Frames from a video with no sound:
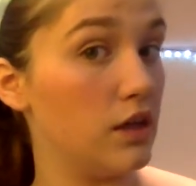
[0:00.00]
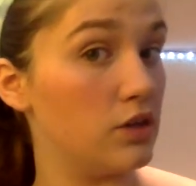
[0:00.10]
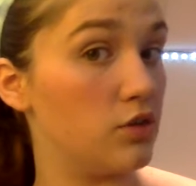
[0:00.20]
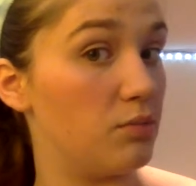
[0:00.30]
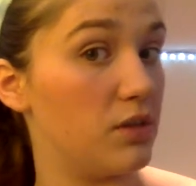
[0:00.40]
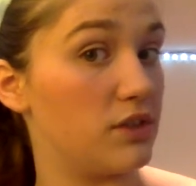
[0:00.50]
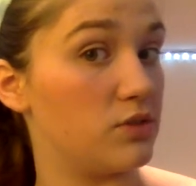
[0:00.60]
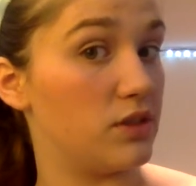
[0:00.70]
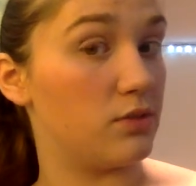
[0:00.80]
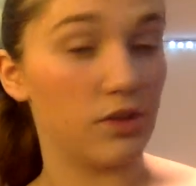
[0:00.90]
So it blends
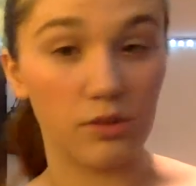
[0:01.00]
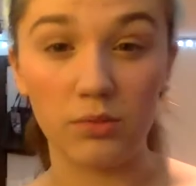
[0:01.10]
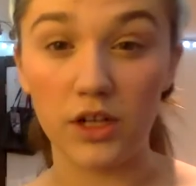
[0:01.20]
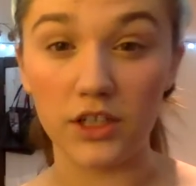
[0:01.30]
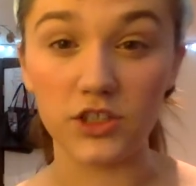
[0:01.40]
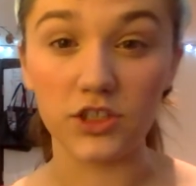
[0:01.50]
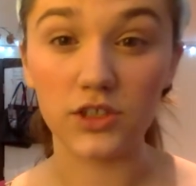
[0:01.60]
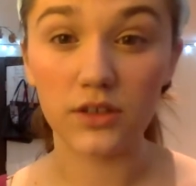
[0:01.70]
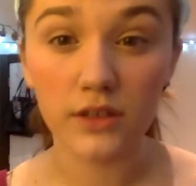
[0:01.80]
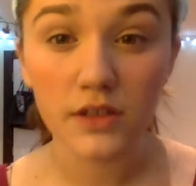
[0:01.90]
in with your blush.
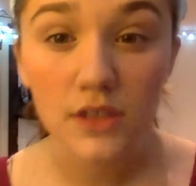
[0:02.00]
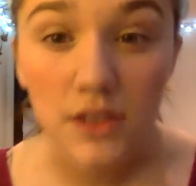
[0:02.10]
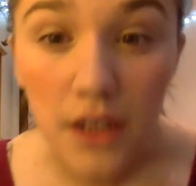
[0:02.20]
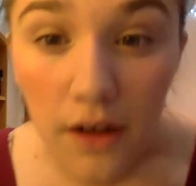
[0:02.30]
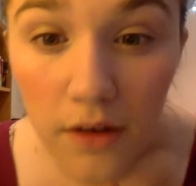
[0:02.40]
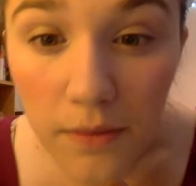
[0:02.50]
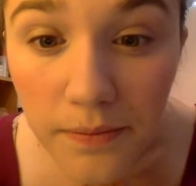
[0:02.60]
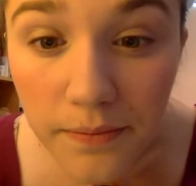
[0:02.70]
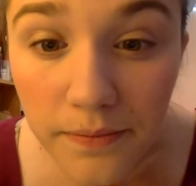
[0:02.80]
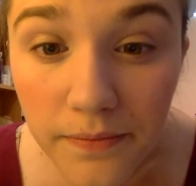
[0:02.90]
So
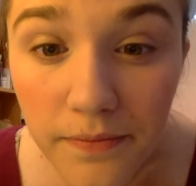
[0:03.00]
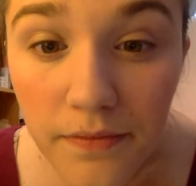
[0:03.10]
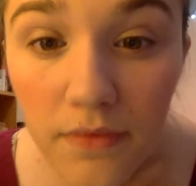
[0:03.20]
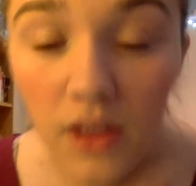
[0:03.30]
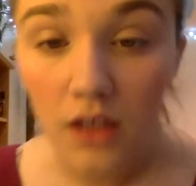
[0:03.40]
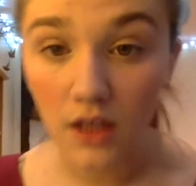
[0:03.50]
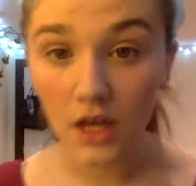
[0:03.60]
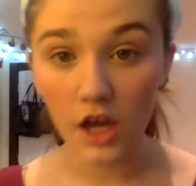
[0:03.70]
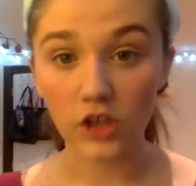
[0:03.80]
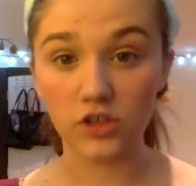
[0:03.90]

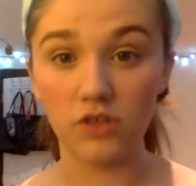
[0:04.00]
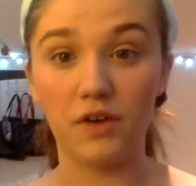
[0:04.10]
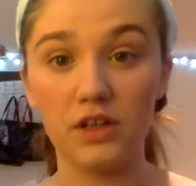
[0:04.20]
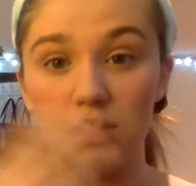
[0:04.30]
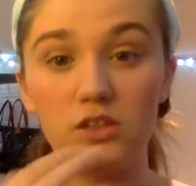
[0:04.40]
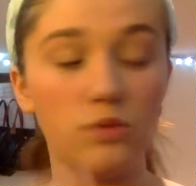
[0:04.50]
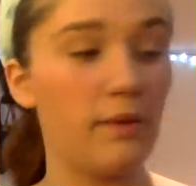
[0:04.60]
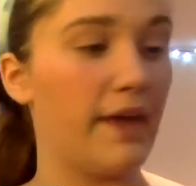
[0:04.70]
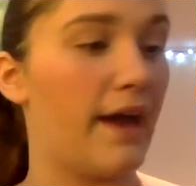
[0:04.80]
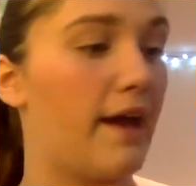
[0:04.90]
far, this is what
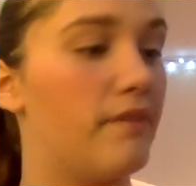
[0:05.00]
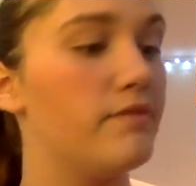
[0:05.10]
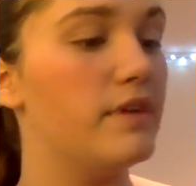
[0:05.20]
we have.